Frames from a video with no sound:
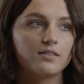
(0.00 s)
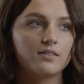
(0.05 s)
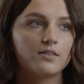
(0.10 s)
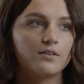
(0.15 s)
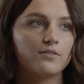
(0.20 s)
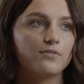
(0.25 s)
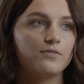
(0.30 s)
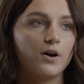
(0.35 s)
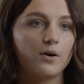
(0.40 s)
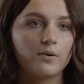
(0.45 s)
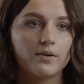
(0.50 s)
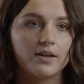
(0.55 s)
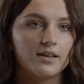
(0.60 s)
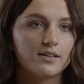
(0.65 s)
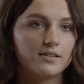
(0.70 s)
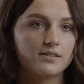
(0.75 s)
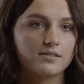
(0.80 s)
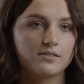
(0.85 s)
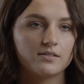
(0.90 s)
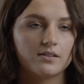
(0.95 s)
the
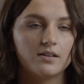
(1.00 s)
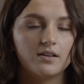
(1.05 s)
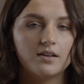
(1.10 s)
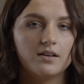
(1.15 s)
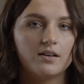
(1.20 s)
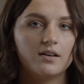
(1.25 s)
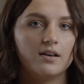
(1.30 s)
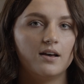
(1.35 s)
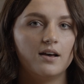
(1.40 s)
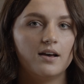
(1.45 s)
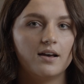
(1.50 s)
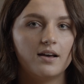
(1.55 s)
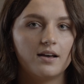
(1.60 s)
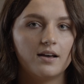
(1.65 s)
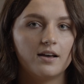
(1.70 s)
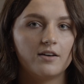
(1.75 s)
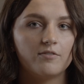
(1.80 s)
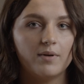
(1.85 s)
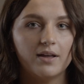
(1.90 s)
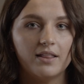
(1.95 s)
focus
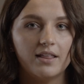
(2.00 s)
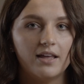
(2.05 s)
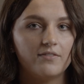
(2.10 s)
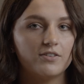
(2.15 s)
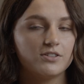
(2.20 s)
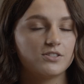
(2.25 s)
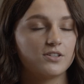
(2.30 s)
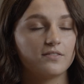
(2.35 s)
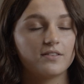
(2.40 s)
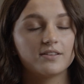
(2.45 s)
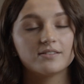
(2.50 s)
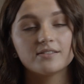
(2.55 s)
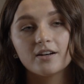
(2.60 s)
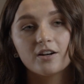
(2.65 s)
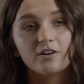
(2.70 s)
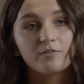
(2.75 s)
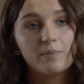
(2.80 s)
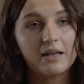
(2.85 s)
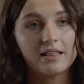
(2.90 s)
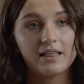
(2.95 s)
of my life. It's not the
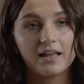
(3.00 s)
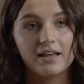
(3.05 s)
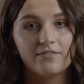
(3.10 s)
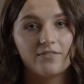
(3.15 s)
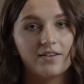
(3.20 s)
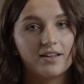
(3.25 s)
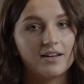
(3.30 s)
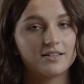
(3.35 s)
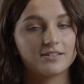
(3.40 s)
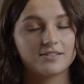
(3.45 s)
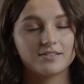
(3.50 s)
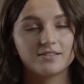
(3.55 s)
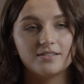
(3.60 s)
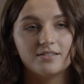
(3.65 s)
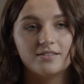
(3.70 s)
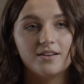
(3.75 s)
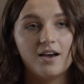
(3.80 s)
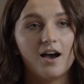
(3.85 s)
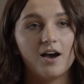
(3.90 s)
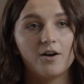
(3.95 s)
center of my life, and it's
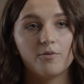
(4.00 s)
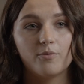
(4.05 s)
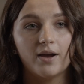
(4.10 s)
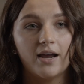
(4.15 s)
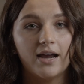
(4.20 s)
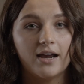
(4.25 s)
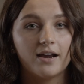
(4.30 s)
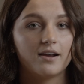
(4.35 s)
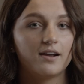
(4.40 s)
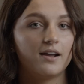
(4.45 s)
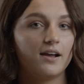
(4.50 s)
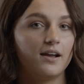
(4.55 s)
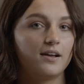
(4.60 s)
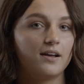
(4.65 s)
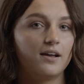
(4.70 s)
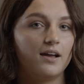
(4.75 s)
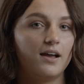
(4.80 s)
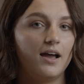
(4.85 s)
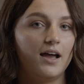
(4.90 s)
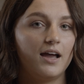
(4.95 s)
not where
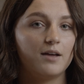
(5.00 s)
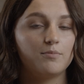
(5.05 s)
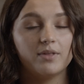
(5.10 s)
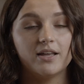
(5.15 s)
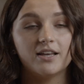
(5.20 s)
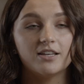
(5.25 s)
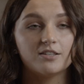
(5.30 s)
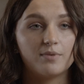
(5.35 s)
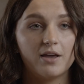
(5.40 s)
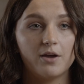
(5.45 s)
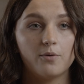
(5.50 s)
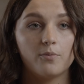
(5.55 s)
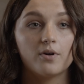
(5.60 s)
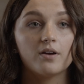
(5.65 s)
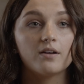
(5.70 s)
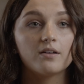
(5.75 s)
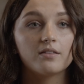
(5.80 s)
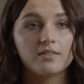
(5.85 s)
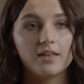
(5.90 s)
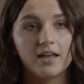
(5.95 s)
I place my
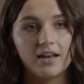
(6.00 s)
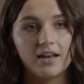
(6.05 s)
worth